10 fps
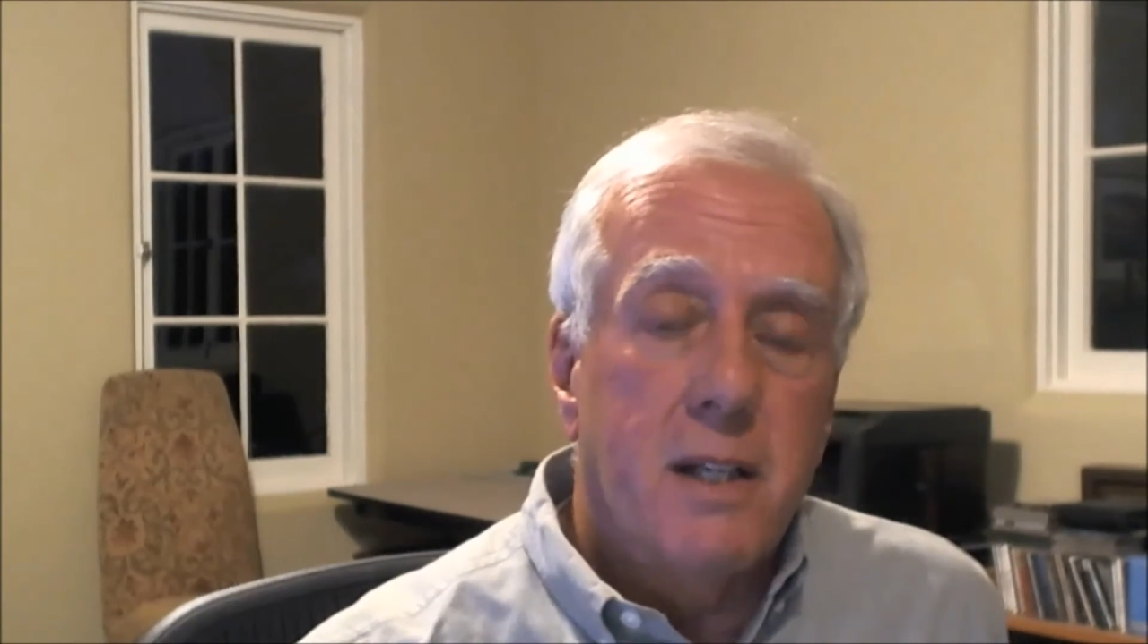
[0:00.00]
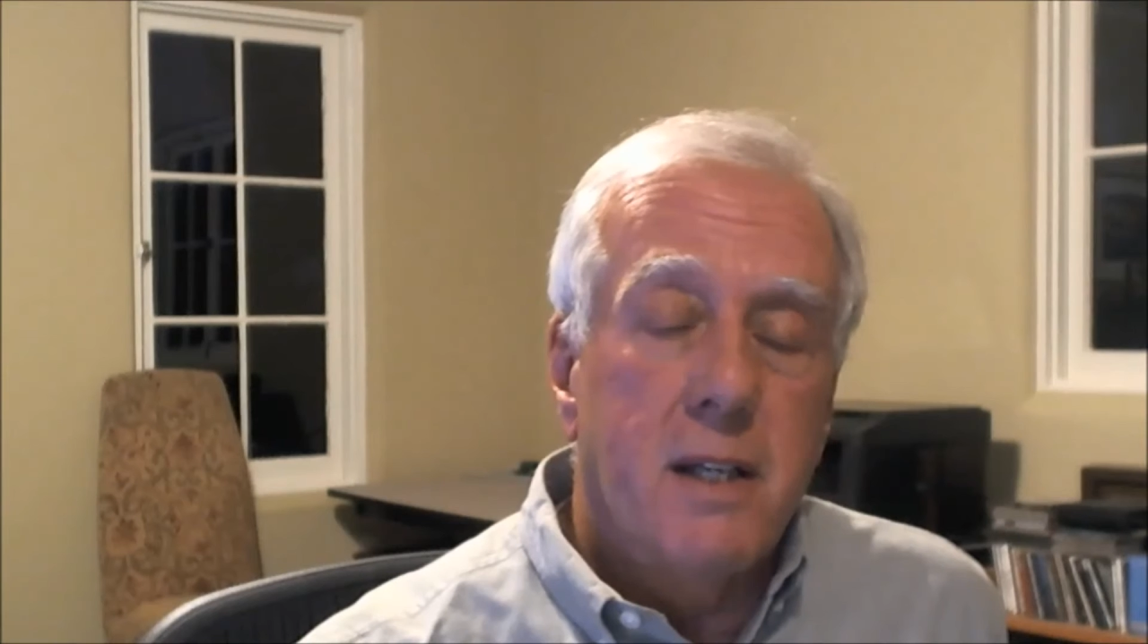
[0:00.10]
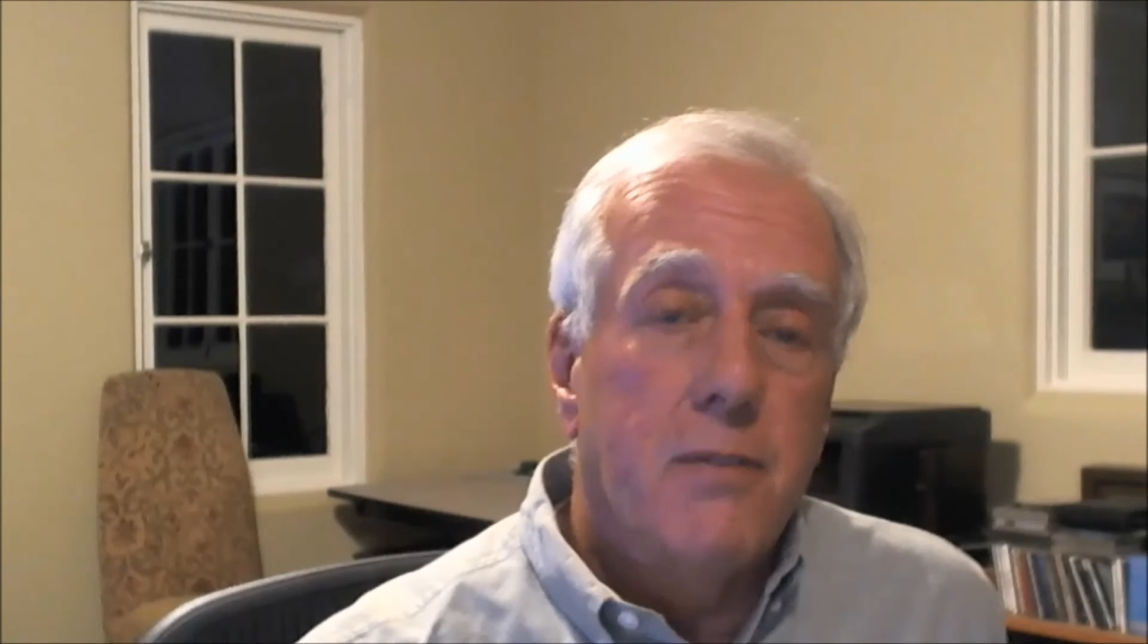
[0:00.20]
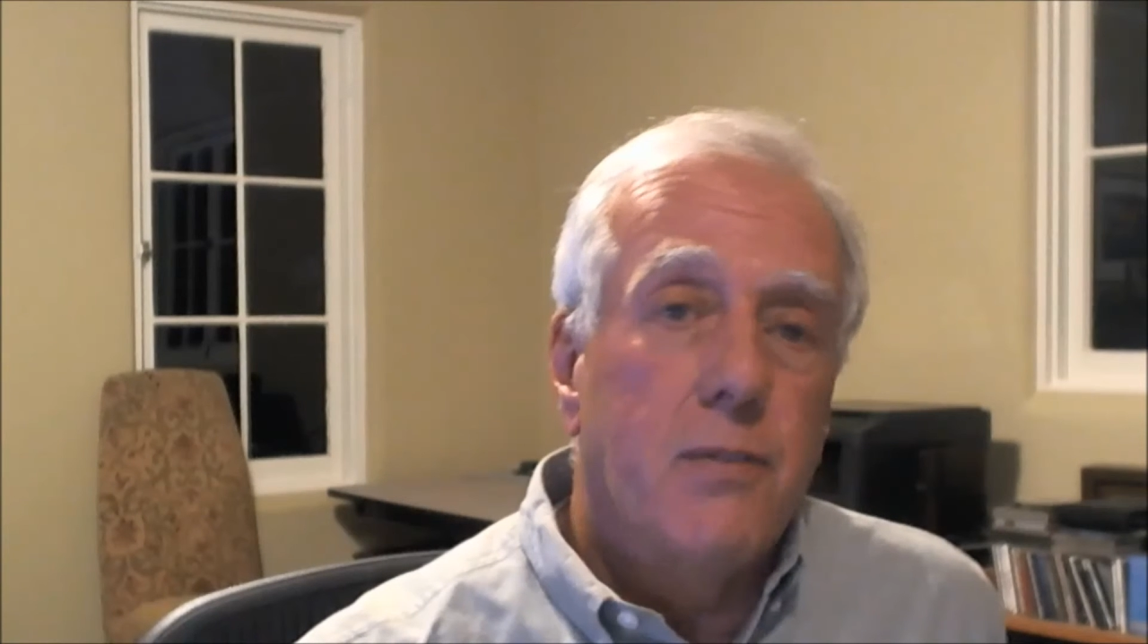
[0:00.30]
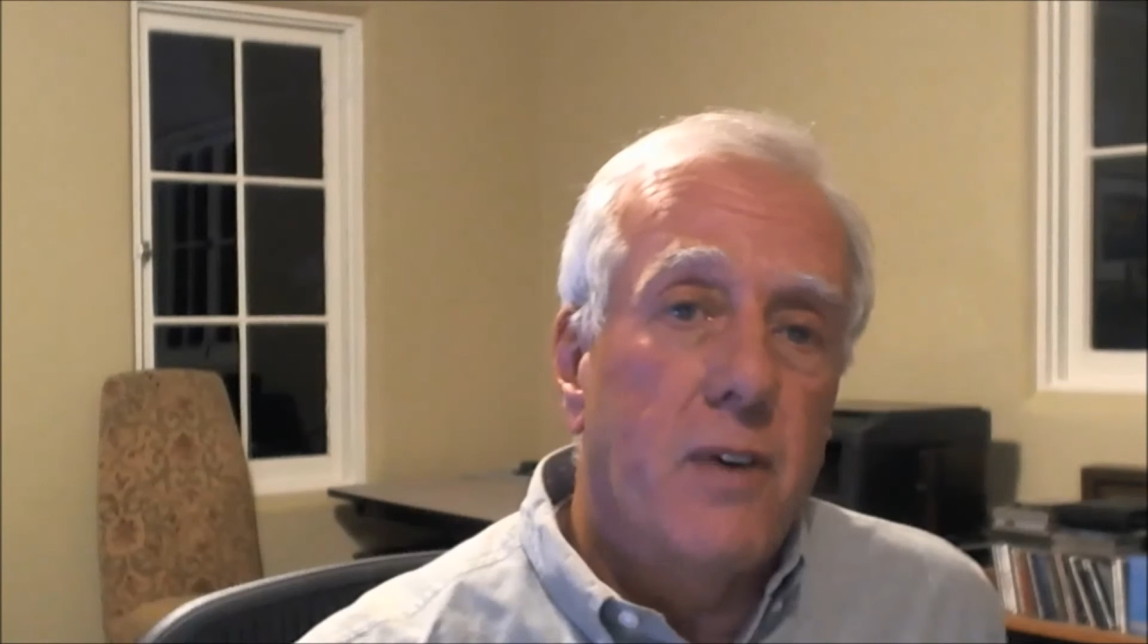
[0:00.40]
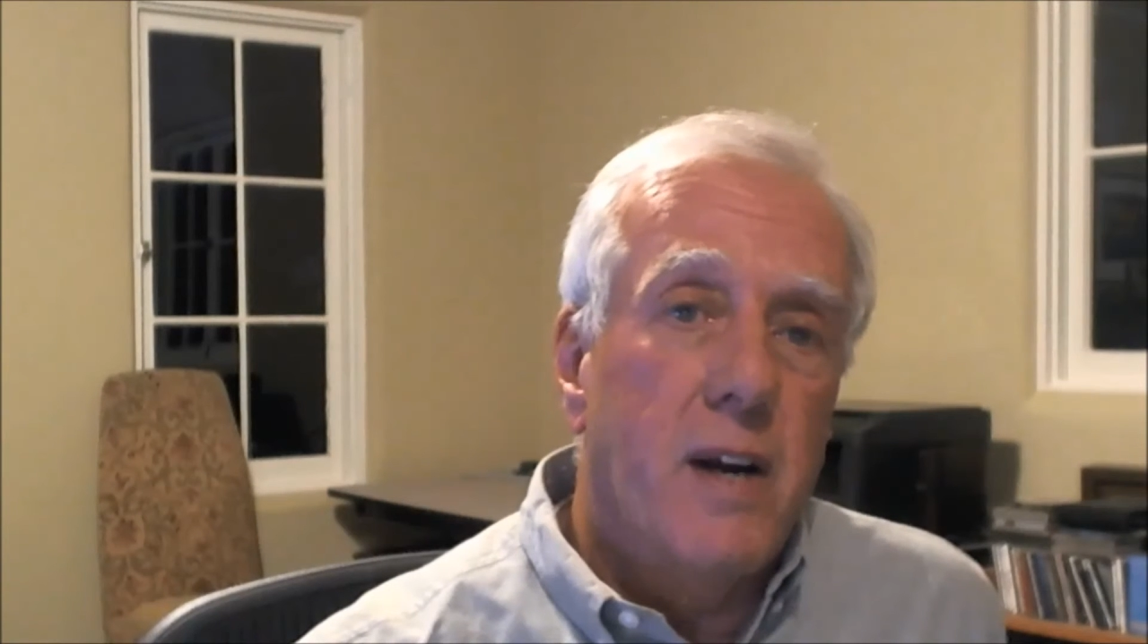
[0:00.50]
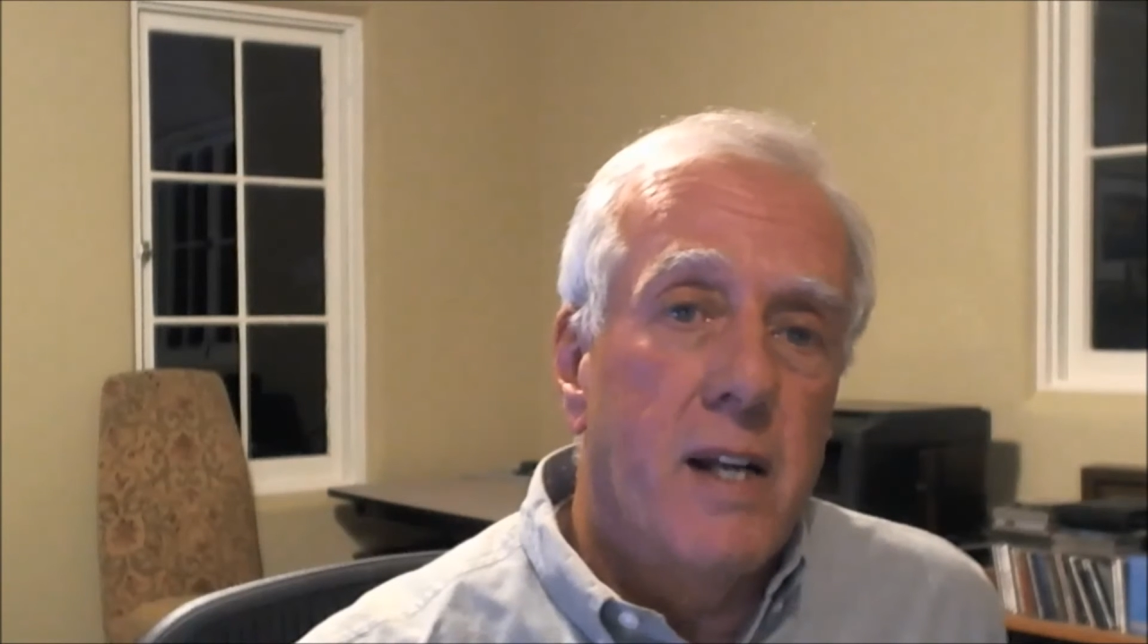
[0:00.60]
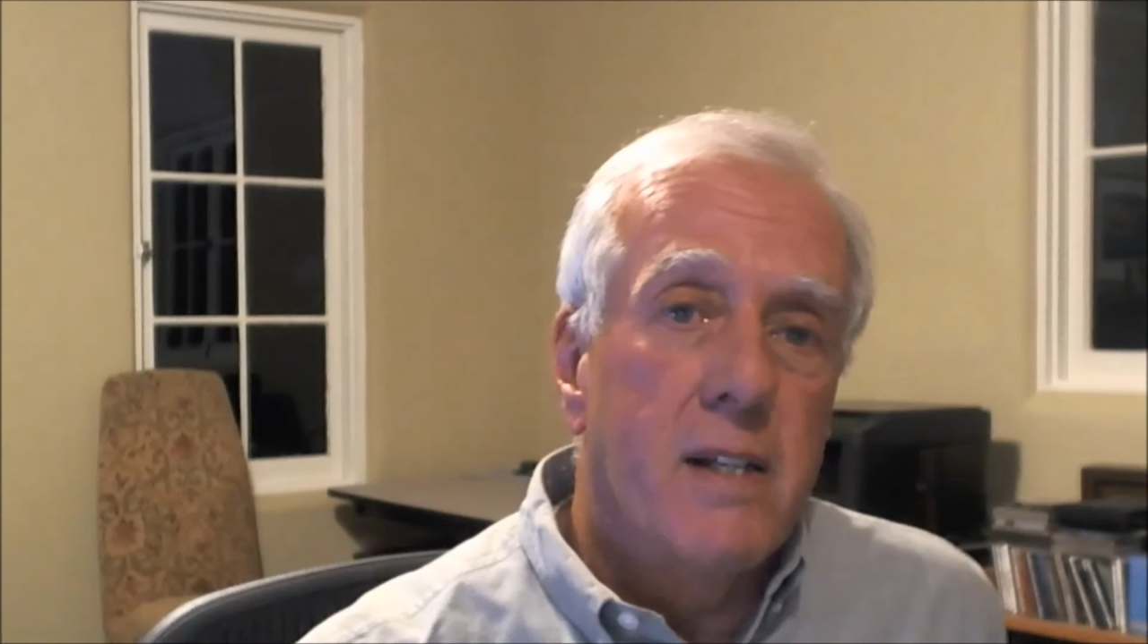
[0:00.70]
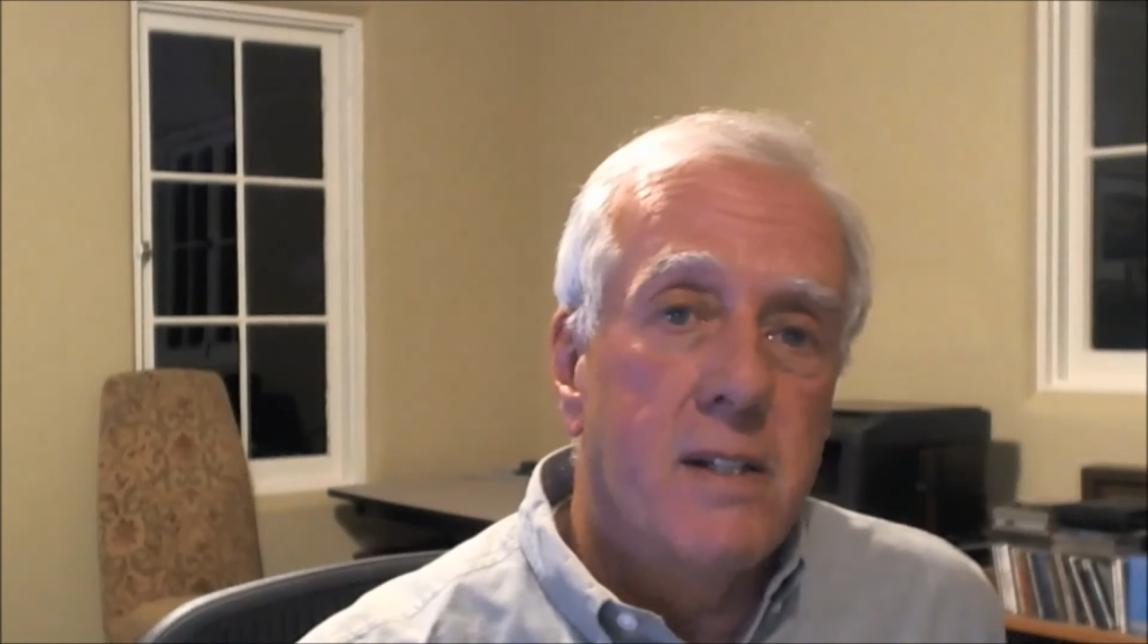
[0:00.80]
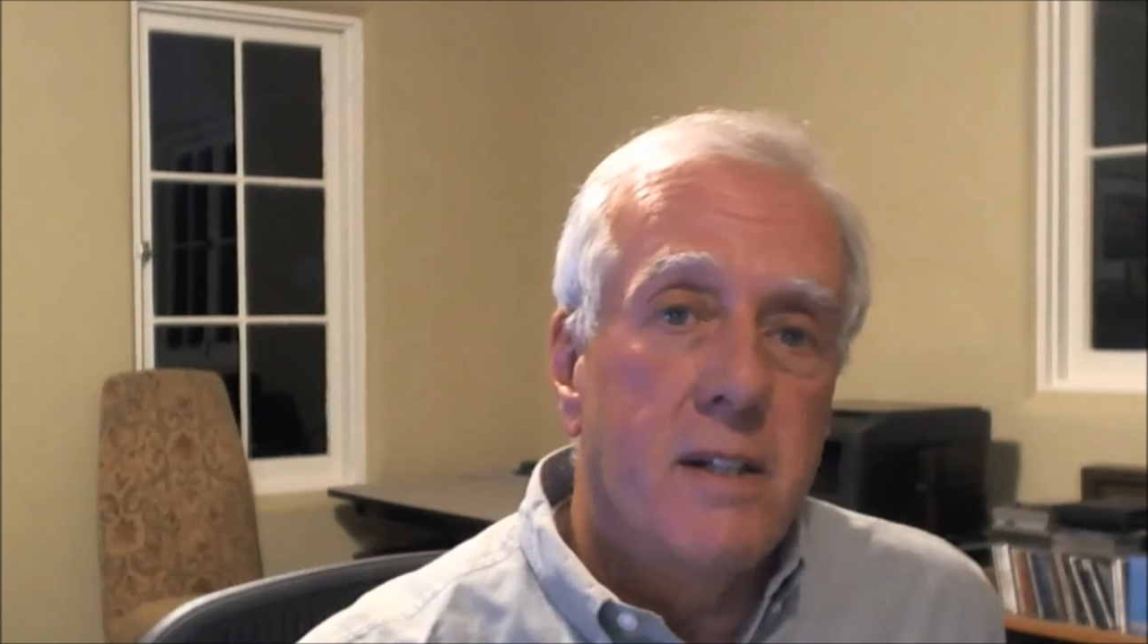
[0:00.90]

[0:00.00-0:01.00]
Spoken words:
in France,